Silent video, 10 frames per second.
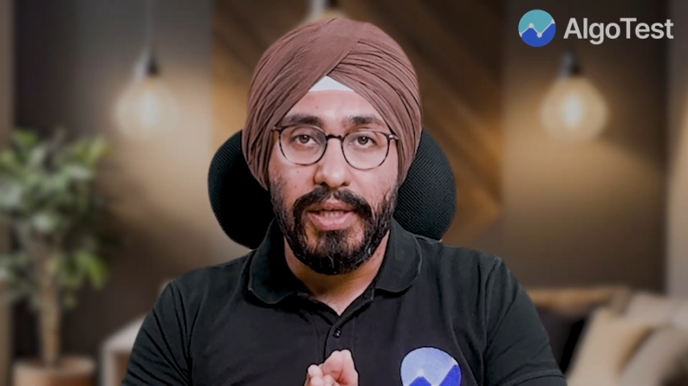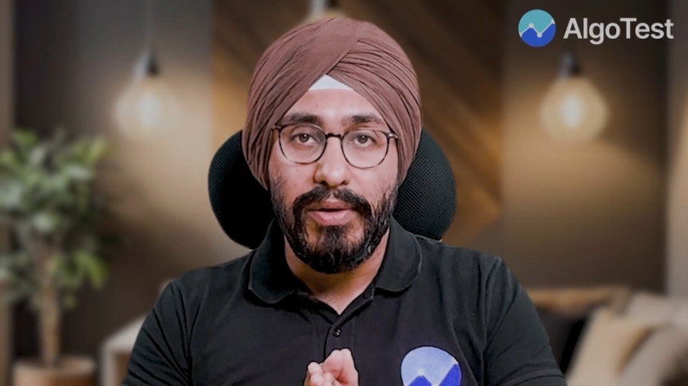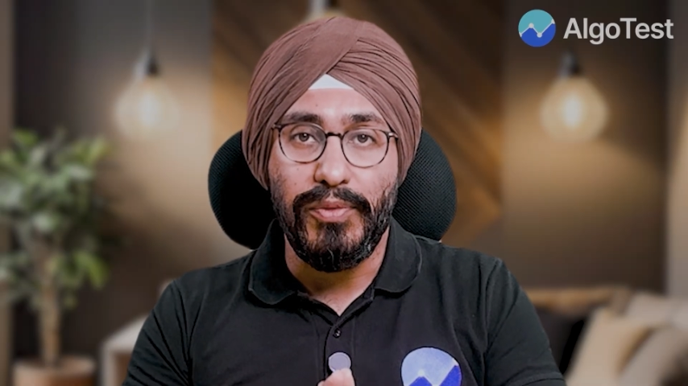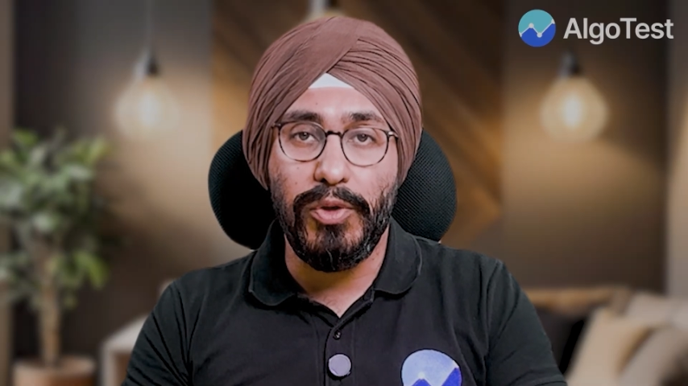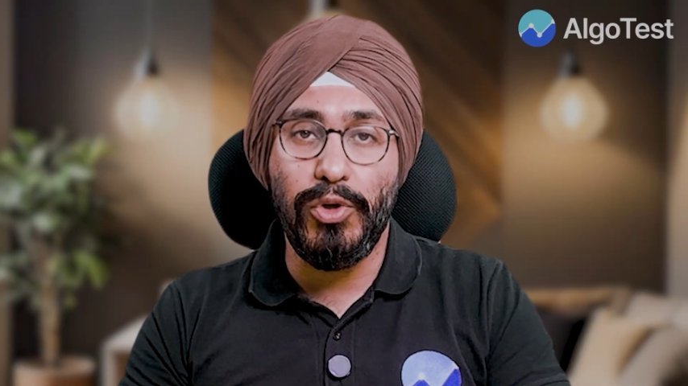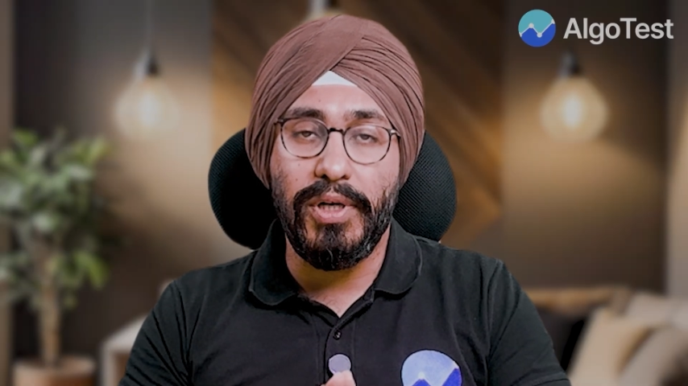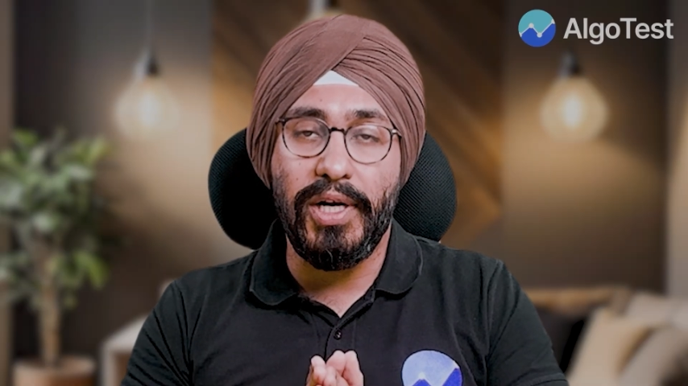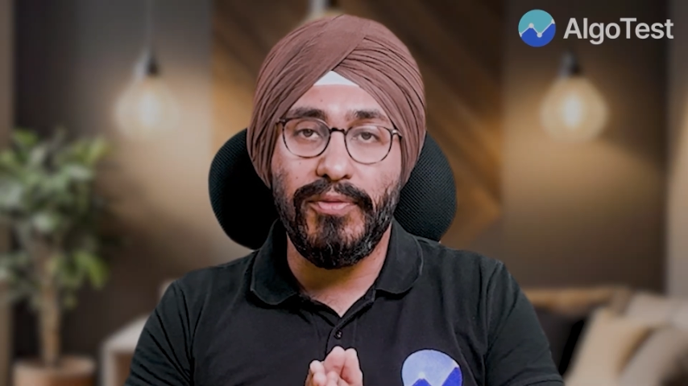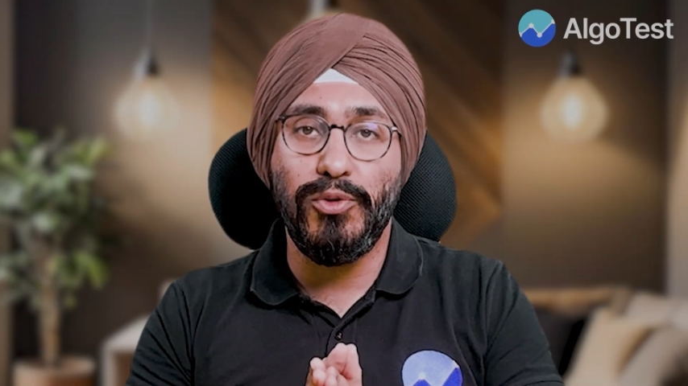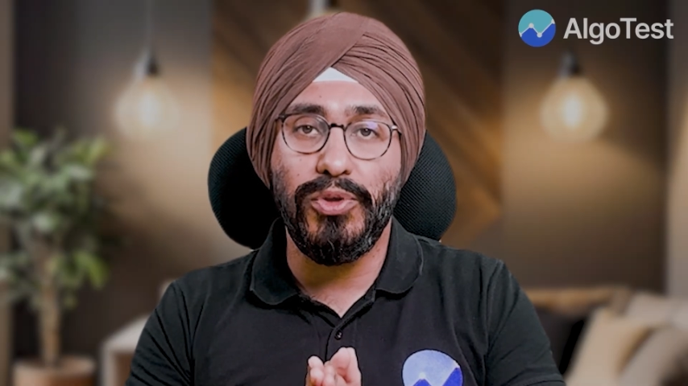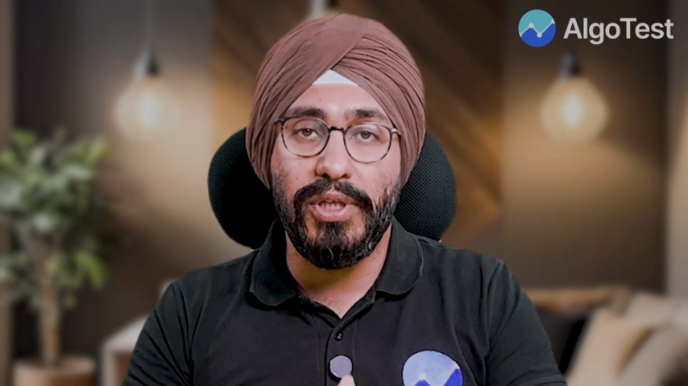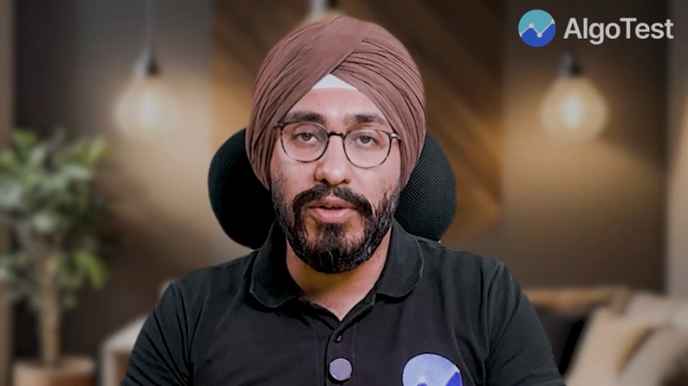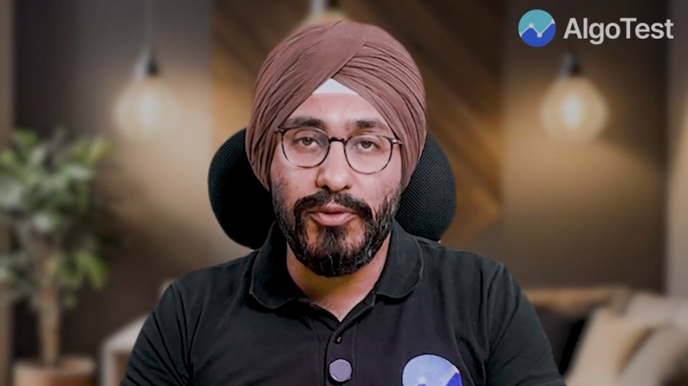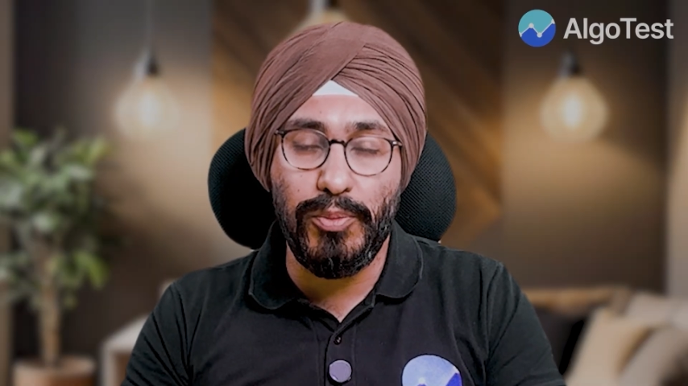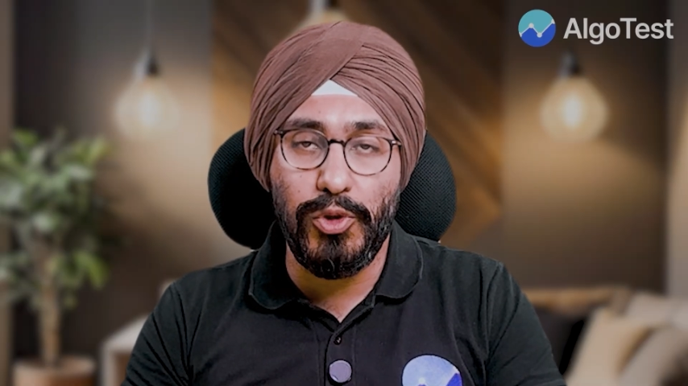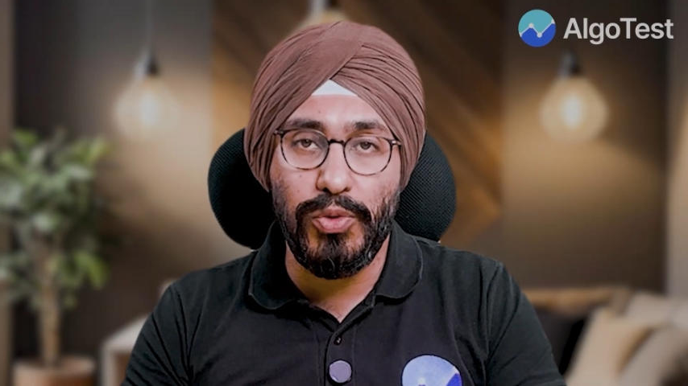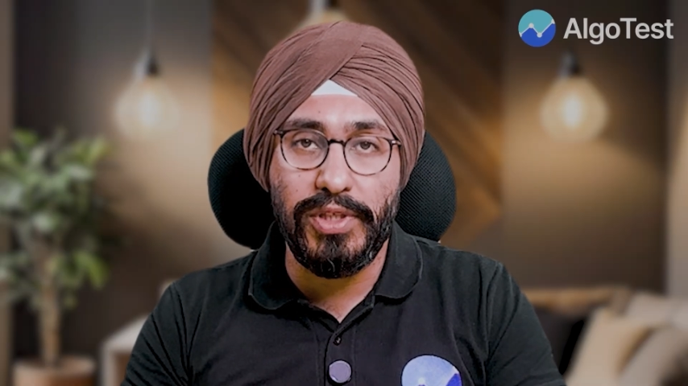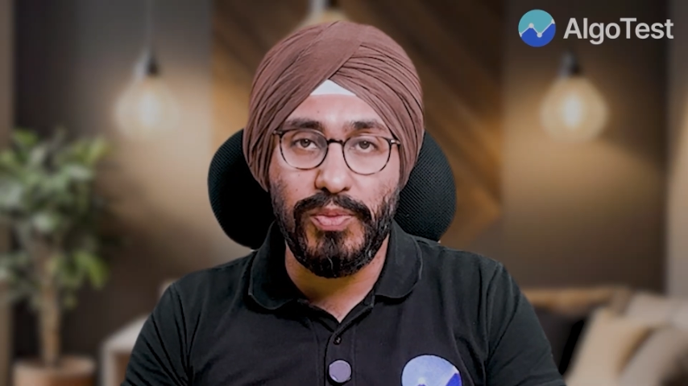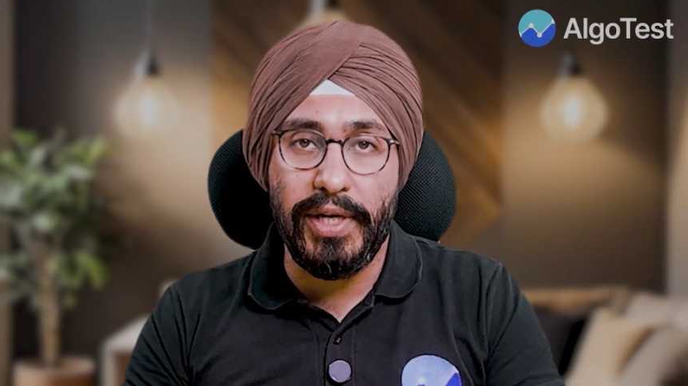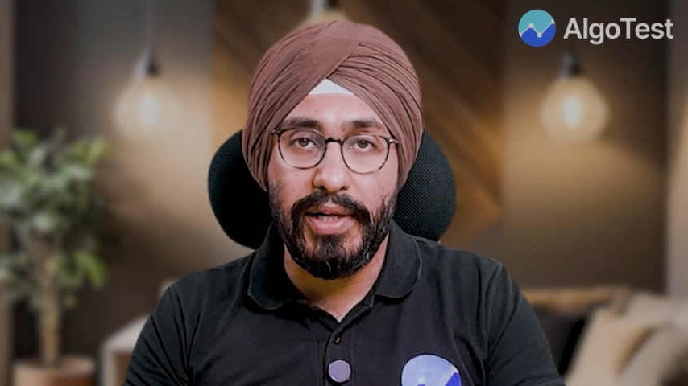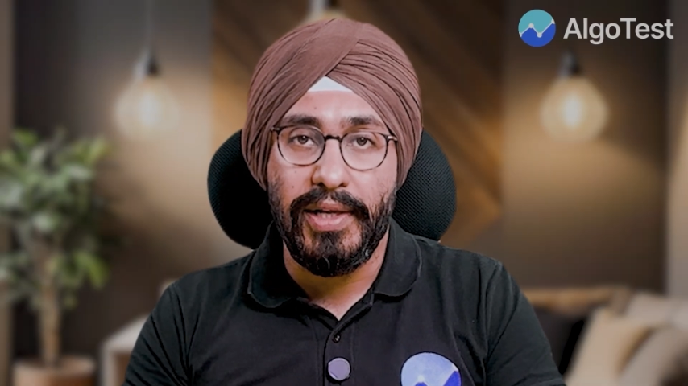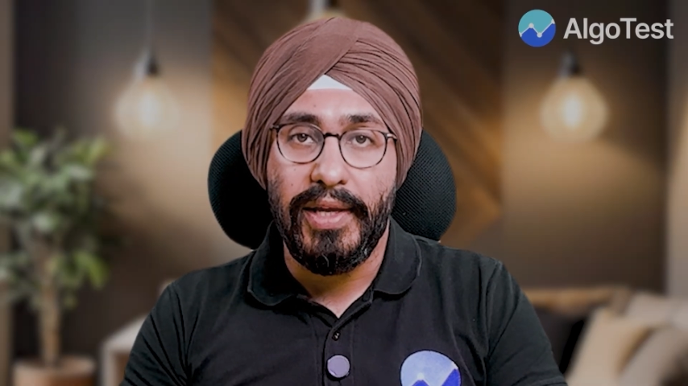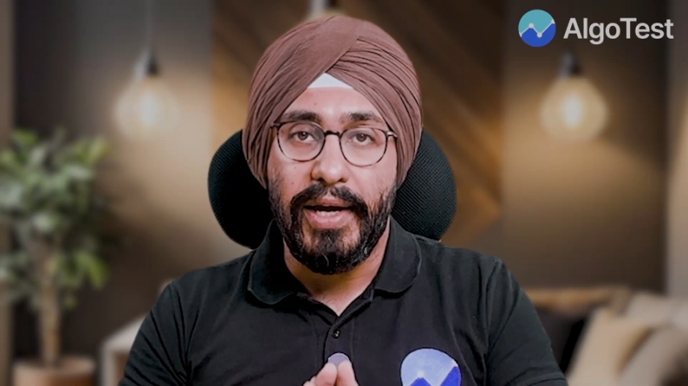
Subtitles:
We would love to hear from you as well,